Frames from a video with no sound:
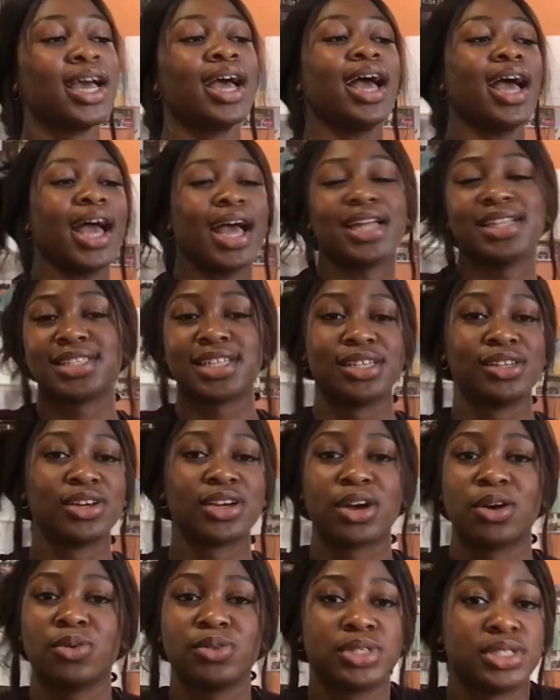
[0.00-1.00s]
and then look
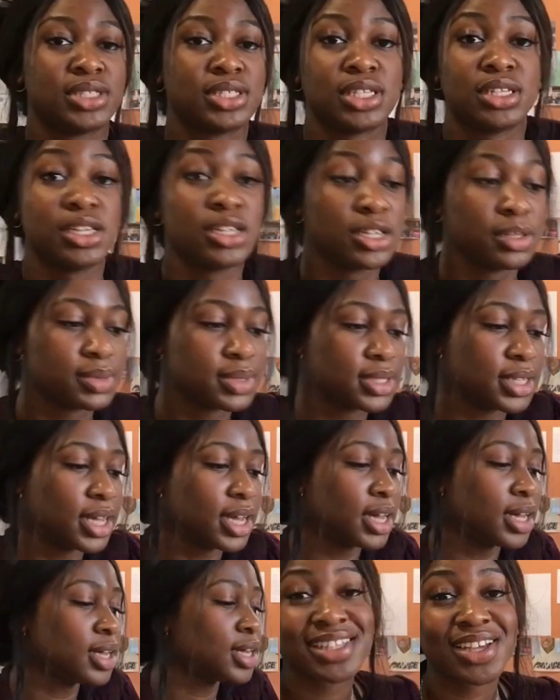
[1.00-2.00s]
at all the synonyms there.
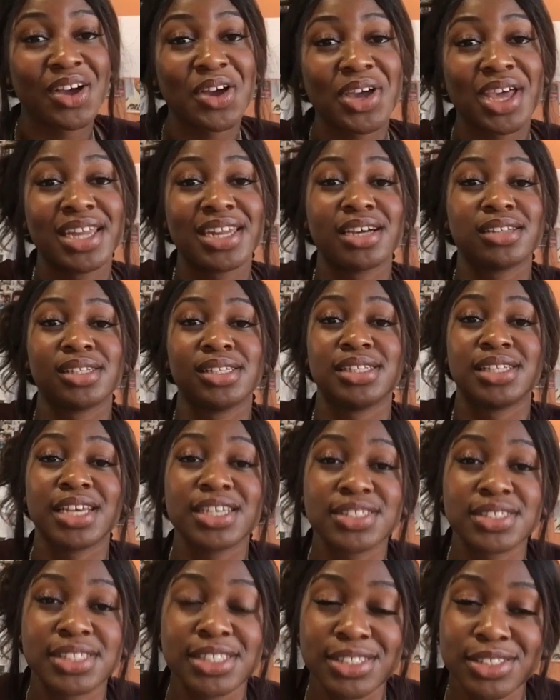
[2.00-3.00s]
Okay, now the next
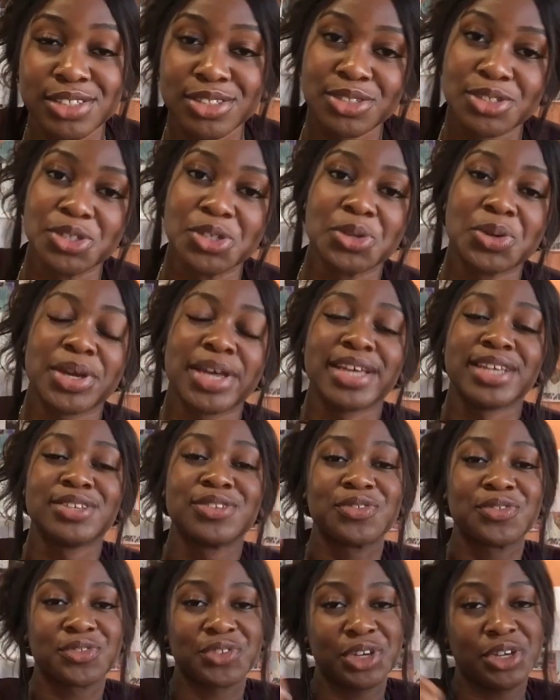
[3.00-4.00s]
thing to do is
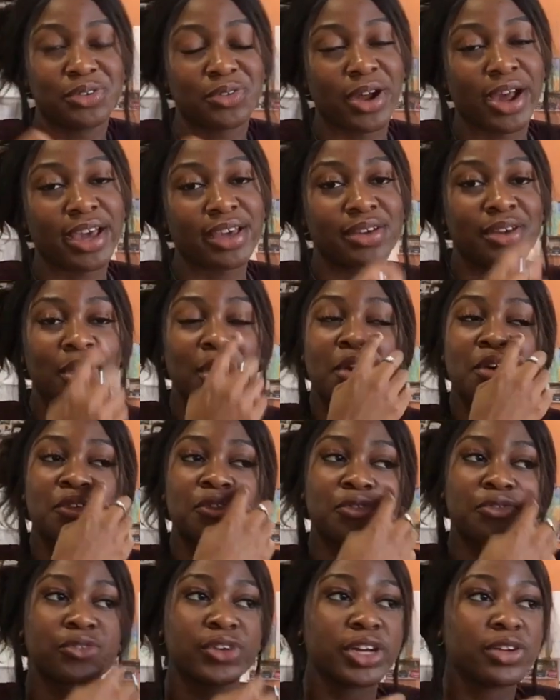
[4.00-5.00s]
free write.
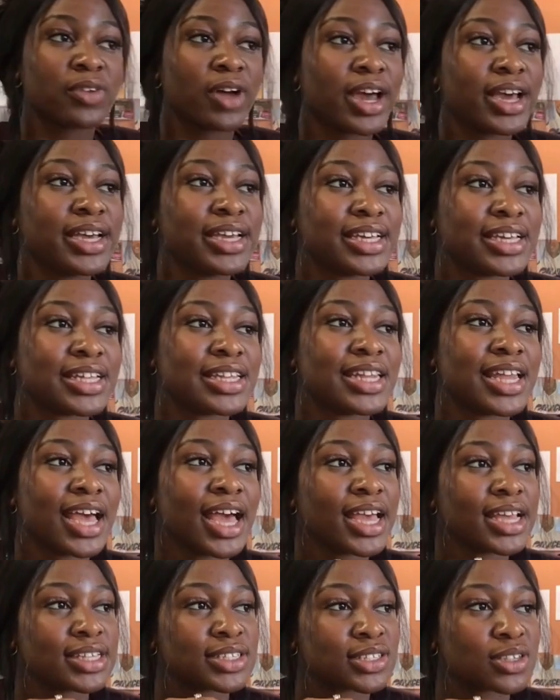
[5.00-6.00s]
Free writing
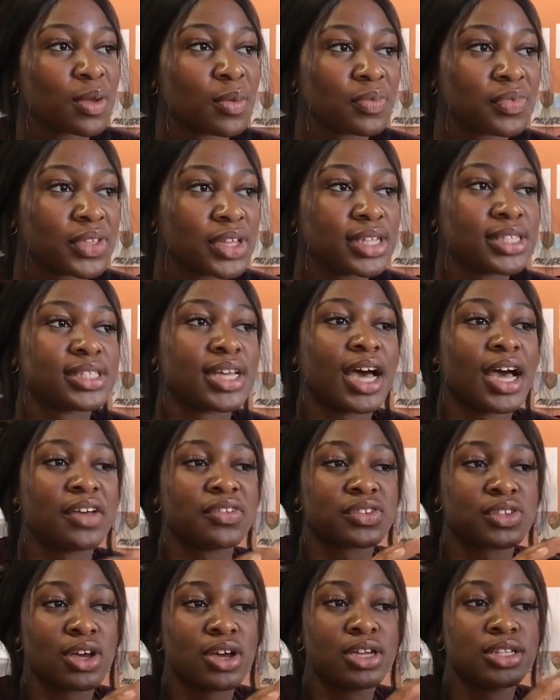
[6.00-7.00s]
is something that I've
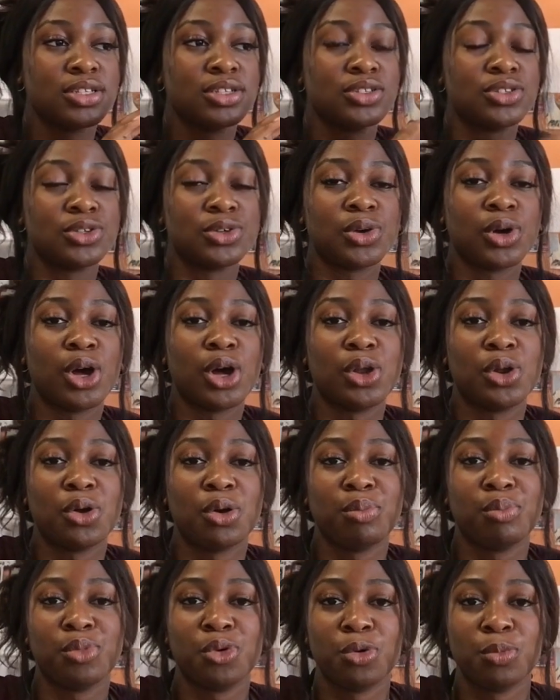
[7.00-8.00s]
started to do a lot
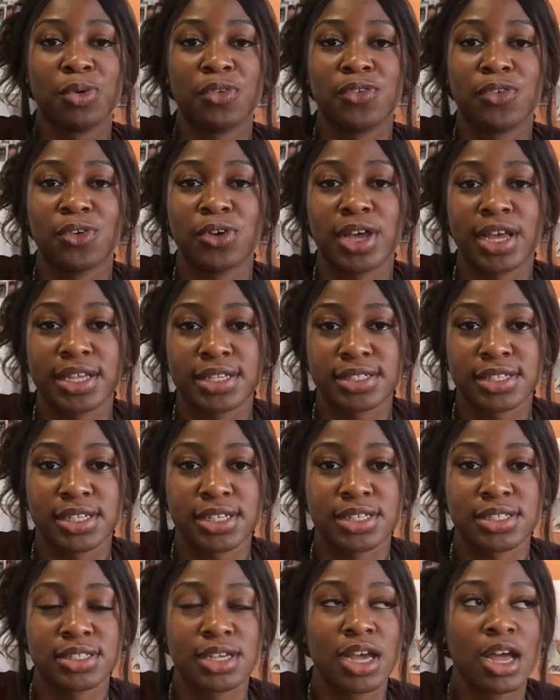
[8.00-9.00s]
more before
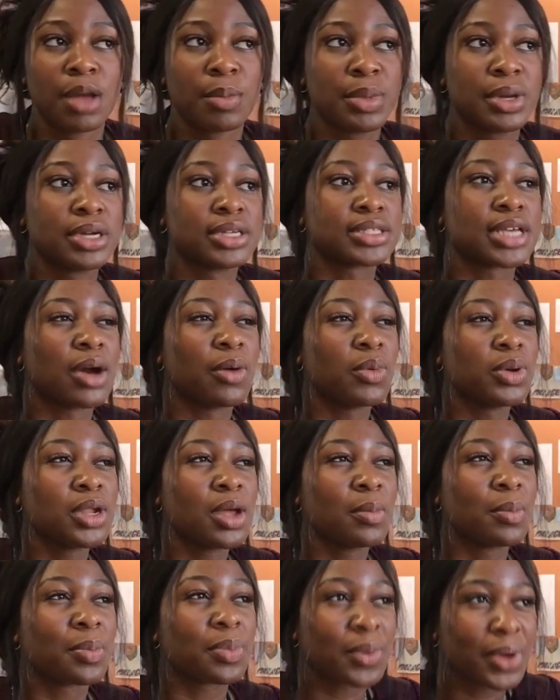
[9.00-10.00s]
essays, because I wanna
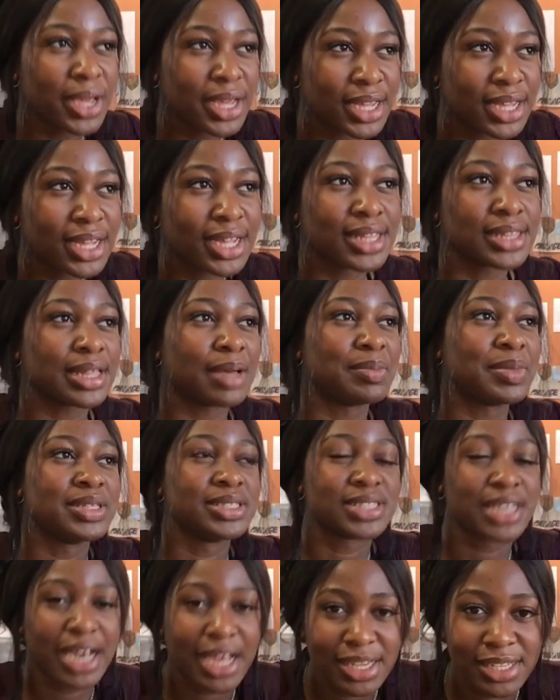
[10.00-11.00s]
break that
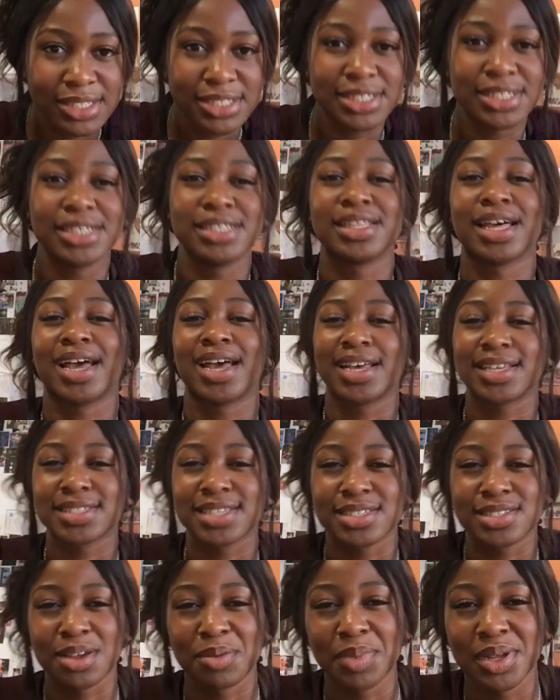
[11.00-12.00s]
mentality that
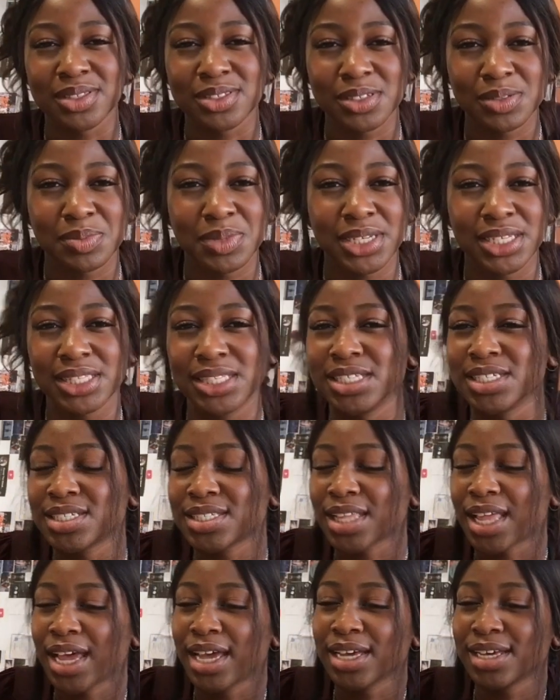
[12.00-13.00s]
essays are meant to be this
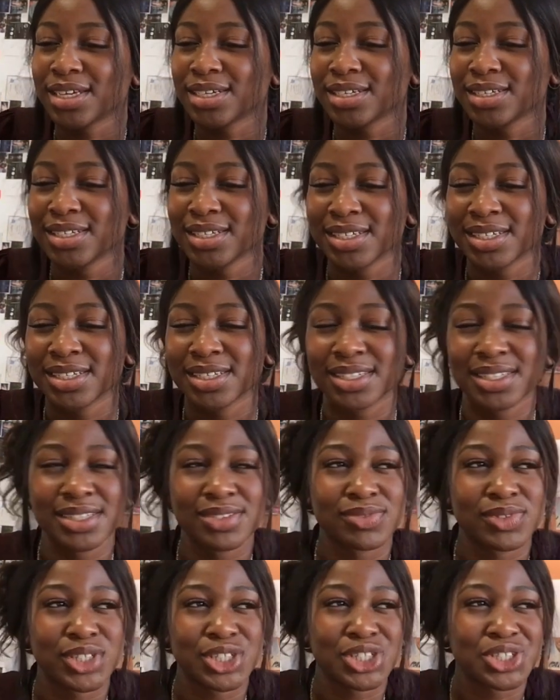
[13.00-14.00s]
like
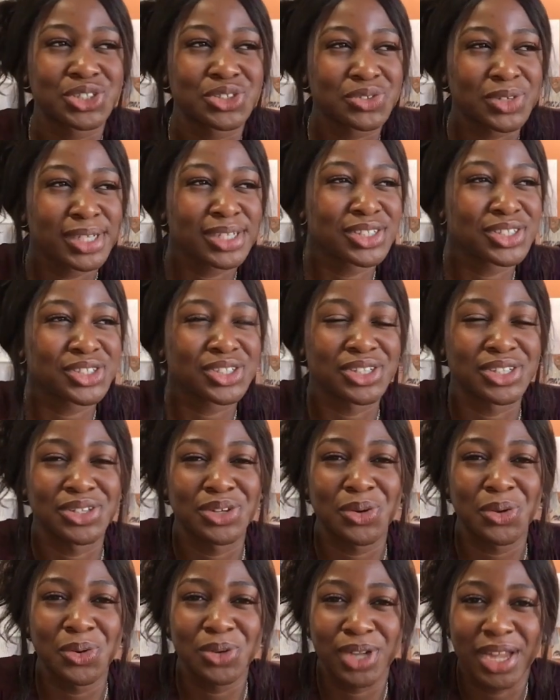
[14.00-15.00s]
restriction
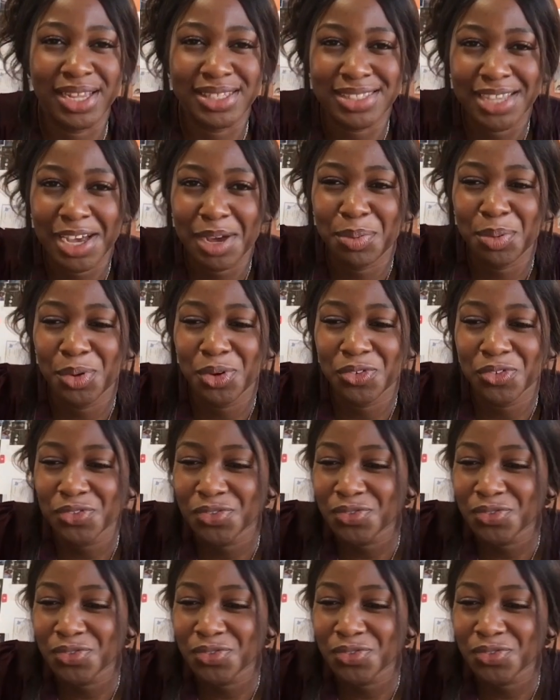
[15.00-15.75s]
or that type of